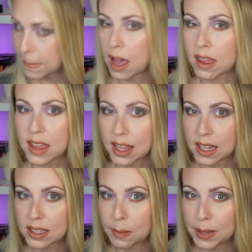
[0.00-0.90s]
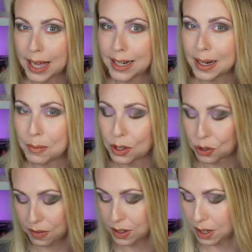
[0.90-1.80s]
I think that's the plan, and I'm not
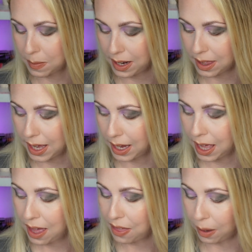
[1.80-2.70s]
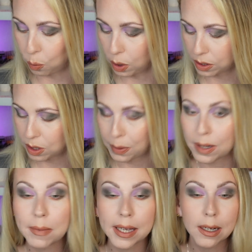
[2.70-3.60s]
sure if there's going to be anything that I want to put
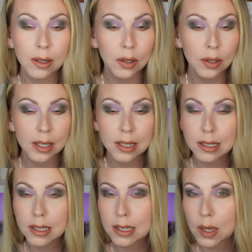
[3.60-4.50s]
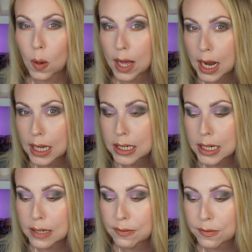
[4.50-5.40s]
in my inner corner that's quite light
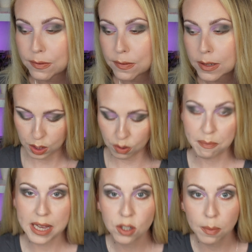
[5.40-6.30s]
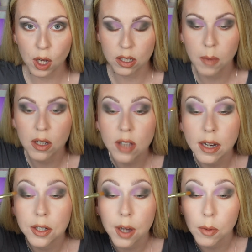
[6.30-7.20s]
enough. So I've picked up Cosmos and
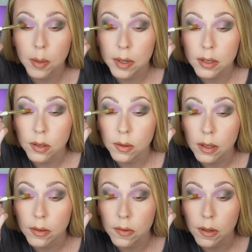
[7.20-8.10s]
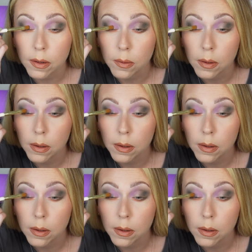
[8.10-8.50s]
I don't want to put it too close to